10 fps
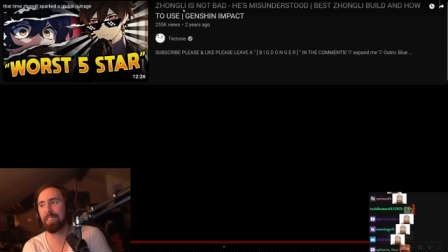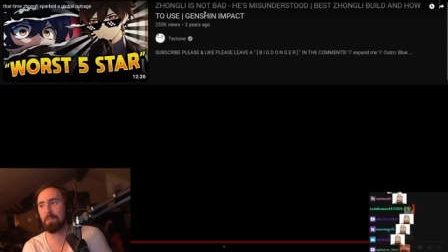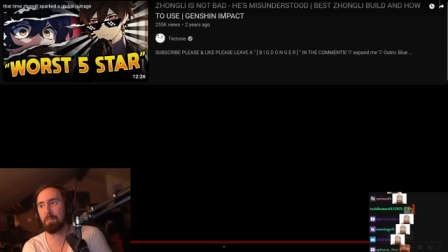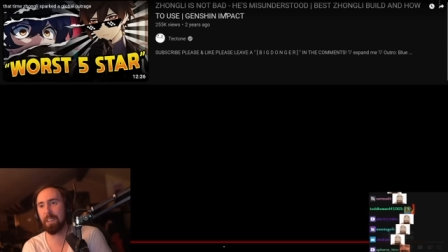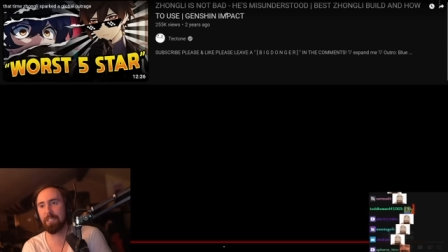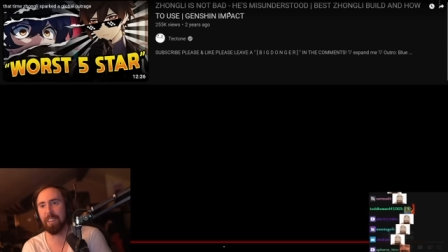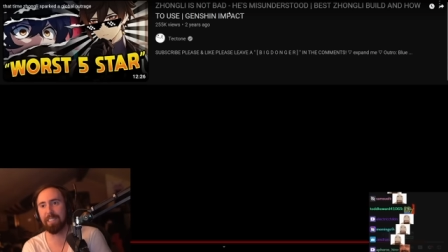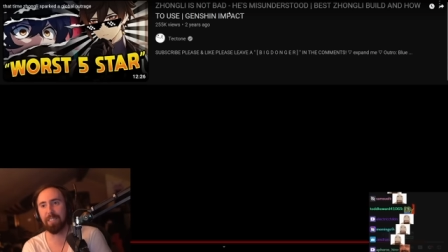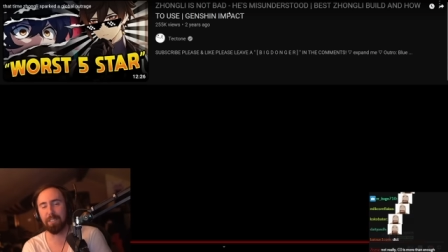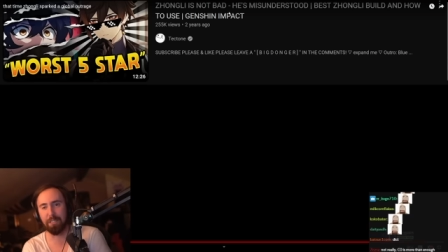He's
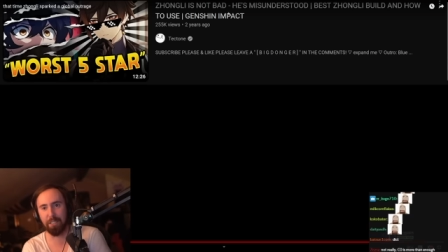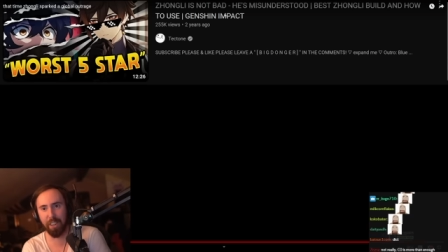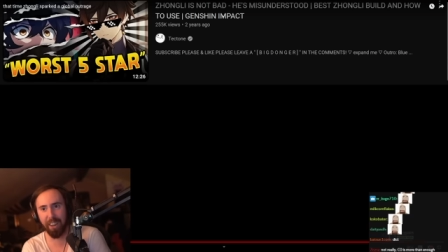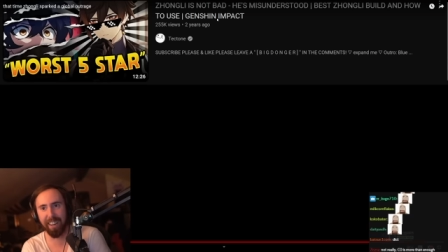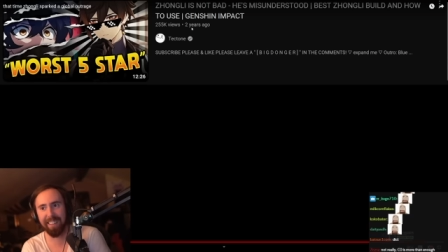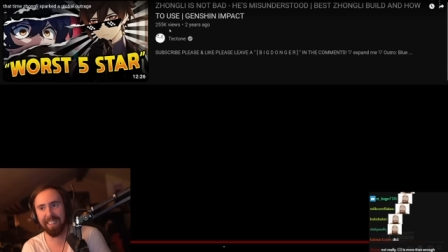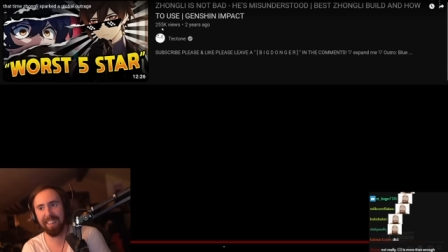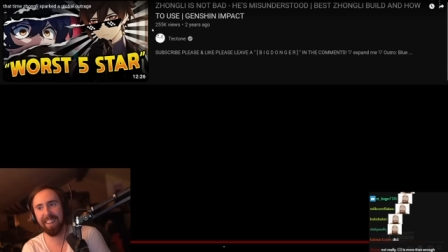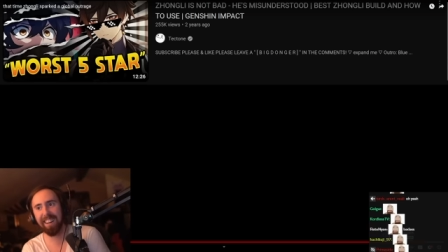misunderstood.